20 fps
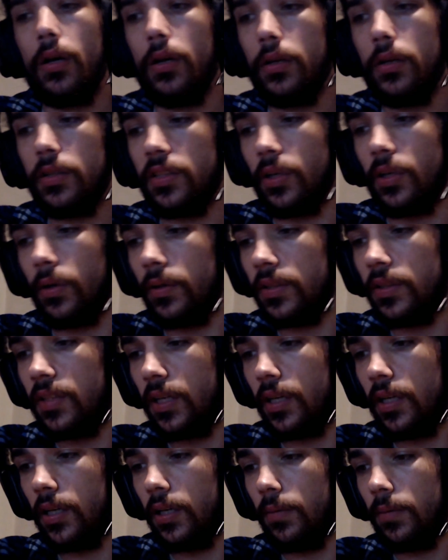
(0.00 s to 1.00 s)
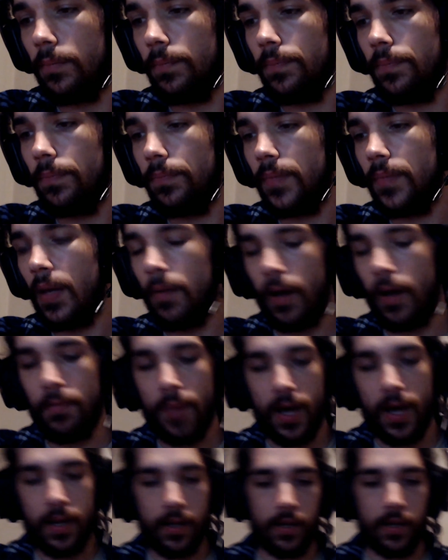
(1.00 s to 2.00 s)
So it's I'm
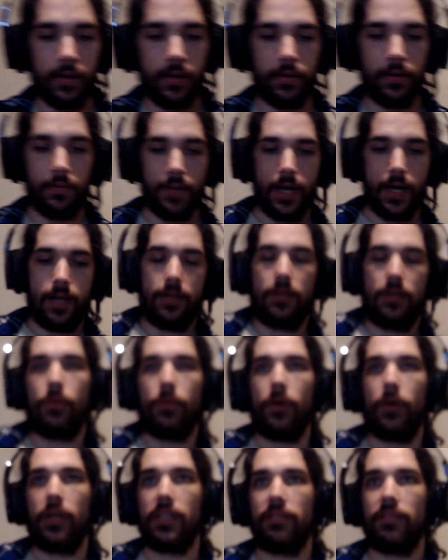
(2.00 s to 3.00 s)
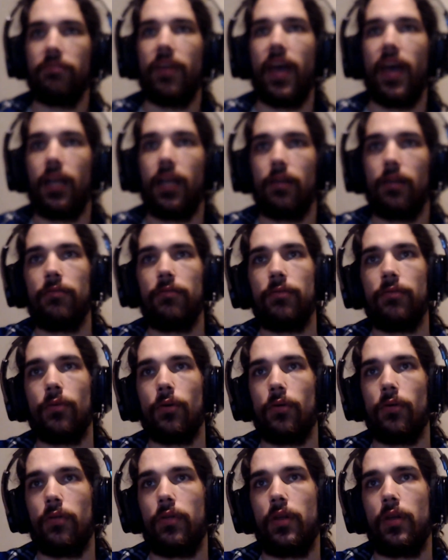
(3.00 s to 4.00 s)
not a notorious fan
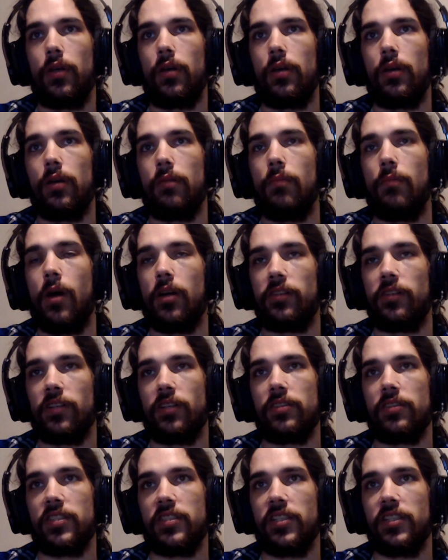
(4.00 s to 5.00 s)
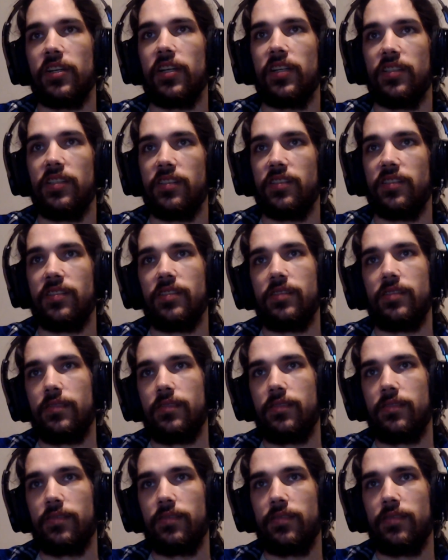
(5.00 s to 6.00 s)
for the Monster Hunter series,
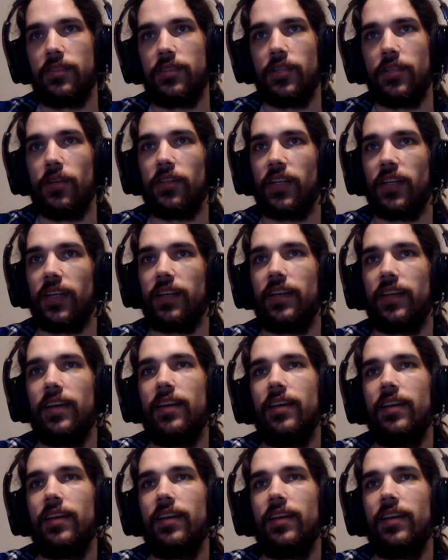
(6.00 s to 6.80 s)
so like